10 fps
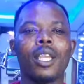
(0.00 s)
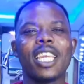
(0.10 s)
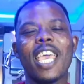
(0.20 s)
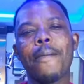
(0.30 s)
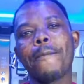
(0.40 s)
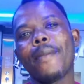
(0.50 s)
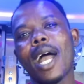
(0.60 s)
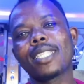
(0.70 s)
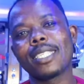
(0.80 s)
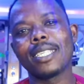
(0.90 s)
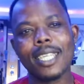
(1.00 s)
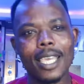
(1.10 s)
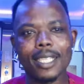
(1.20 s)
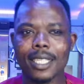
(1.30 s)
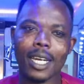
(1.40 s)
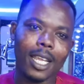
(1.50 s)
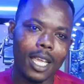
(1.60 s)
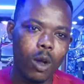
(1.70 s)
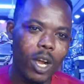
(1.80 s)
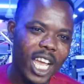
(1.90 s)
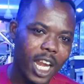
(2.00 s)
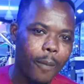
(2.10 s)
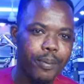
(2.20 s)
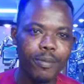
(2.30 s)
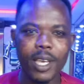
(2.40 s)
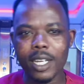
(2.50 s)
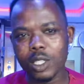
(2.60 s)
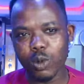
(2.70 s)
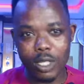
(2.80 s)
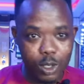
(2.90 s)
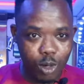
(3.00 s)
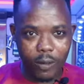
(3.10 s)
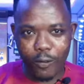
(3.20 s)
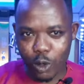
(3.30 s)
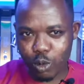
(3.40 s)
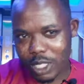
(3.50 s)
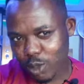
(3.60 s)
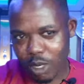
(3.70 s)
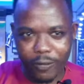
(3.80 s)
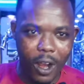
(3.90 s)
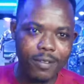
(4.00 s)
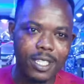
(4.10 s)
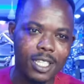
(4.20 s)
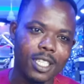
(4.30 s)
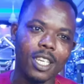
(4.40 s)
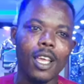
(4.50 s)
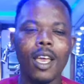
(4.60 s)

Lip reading: na match day 3 e Ghana Premier League 2024-2025 season